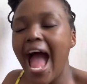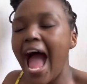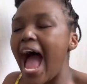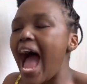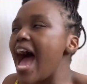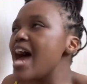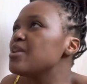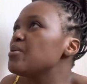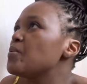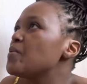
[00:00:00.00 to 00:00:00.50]

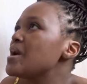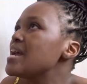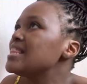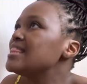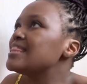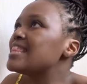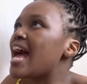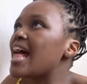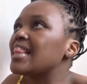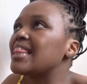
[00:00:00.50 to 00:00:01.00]
and
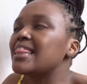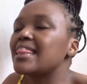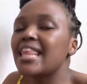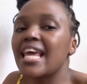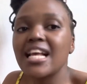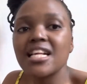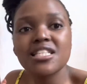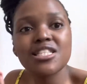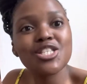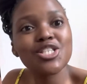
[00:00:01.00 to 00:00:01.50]
when that
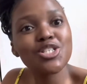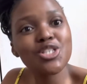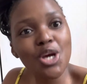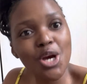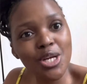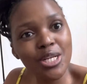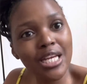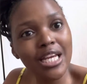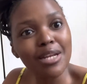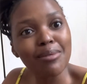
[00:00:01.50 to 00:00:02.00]
thing
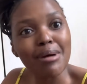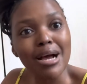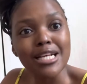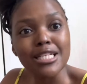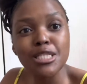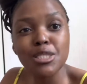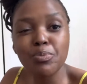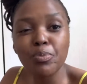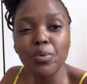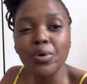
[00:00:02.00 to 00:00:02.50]
stirred in my
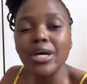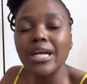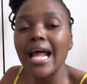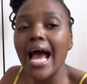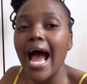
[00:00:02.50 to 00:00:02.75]
spirit,